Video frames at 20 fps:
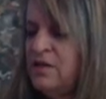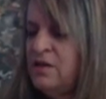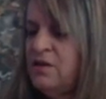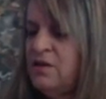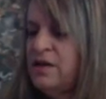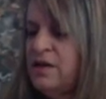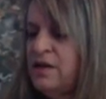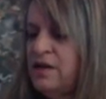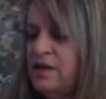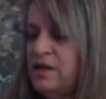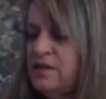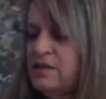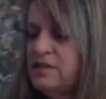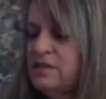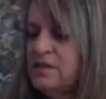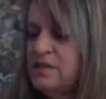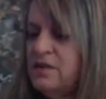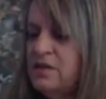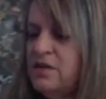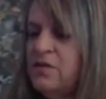Okay,
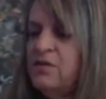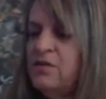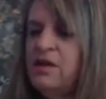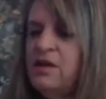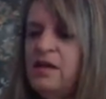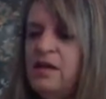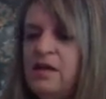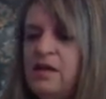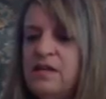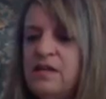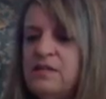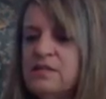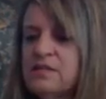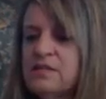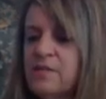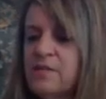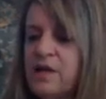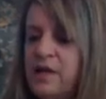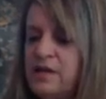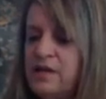so there's
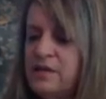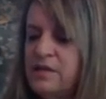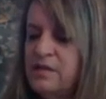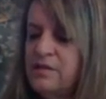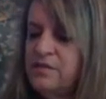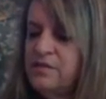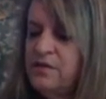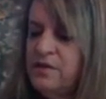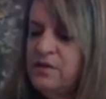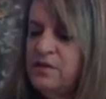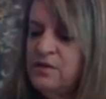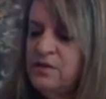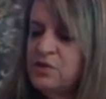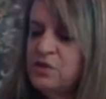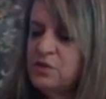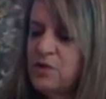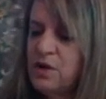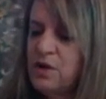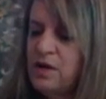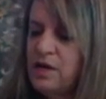some kind of
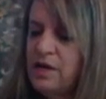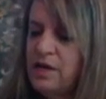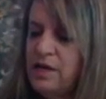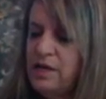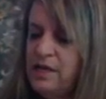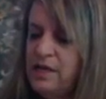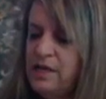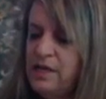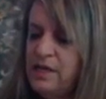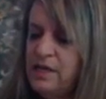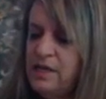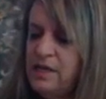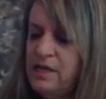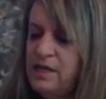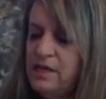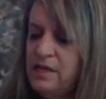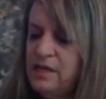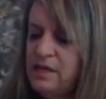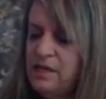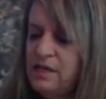drawing
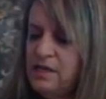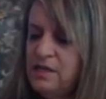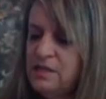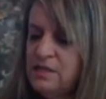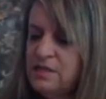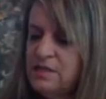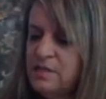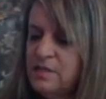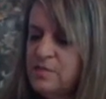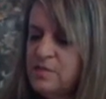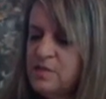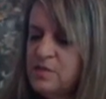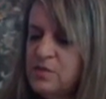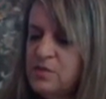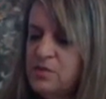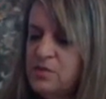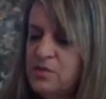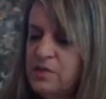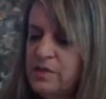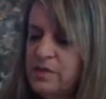in some
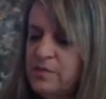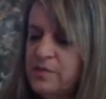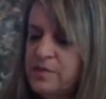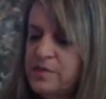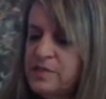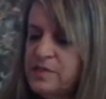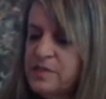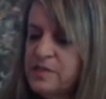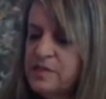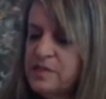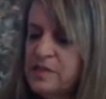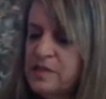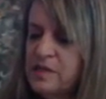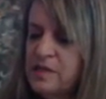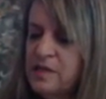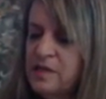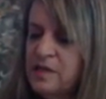tulips.